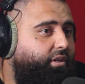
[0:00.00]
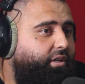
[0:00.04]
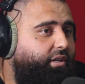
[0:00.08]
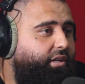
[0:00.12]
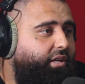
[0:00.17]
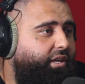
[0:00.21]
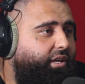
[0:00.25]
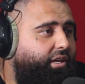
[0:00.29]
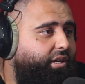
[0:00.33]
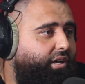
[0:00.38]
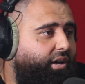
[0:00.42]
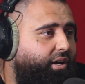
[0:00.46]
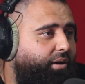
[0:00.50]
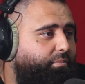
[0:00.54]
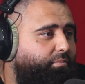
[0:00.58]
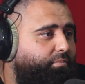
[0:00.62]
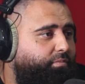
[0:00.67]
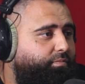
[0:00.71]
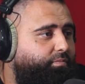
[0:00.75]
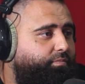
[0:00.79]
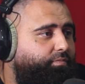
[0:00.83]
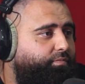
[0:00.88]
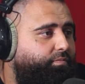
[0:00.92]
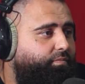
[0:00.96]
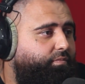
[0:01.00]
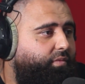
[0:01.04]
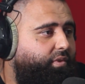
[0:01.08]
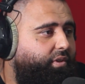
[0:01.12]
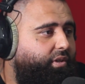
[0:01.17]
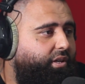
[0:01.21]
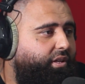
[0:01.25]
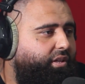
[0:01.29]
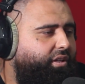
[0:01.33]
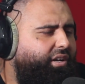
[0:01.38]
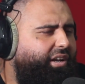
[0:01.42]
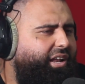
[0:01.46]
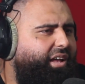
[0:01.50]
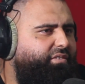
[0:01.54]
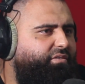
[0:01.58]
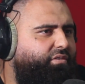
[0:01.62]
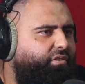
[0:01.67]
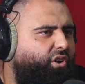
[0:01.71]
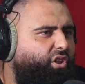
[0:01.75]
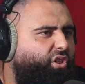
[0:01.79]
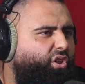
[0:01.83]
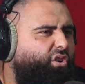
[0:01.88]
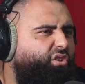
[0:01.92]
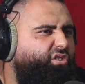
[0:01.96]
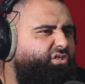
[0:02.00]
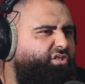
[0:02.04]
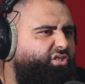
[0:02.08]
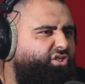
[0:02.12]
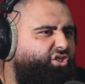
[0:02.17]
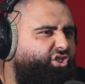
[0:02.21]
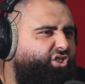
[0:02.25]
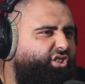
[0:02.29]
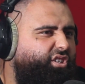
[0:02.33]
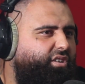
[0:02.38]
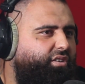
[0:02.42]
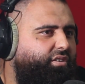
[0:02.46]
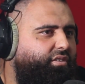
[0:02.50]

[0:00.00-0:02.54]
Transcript: He didn't have clothes and shit.